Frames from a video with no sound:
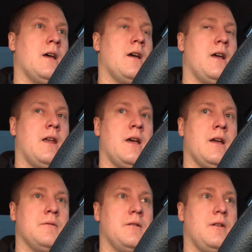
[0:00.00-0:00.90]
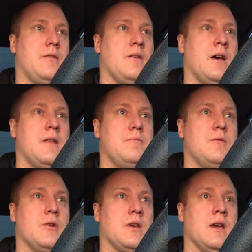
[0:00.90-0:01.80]
I thought,
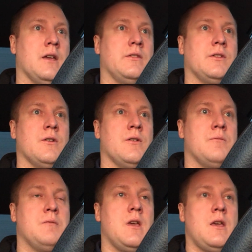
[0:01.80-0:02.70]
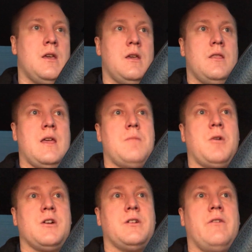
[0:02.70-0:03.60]
okay, so that
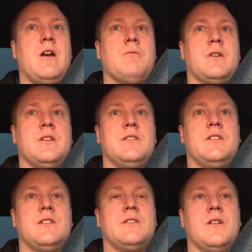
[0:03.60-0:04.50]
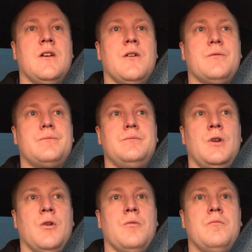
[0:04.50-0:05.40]
margin of error would consist of
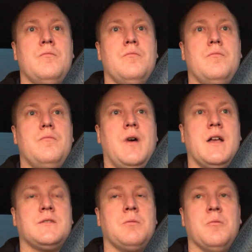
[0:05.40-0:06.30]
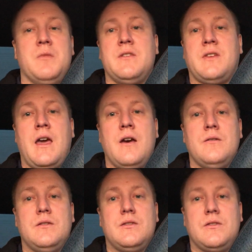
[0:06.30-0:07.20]
possible
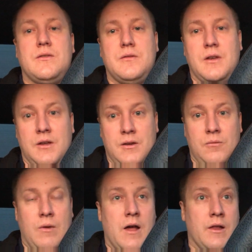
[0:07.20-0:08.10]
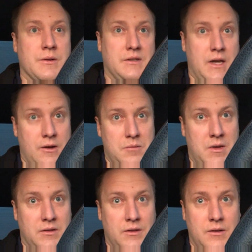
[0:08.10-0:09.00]
miscounts while I was counting
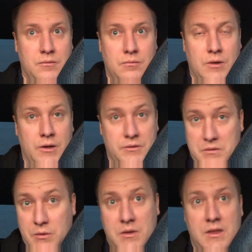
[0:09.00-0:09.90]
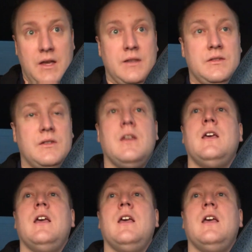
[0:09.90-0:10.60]
mentally, while I was doing things,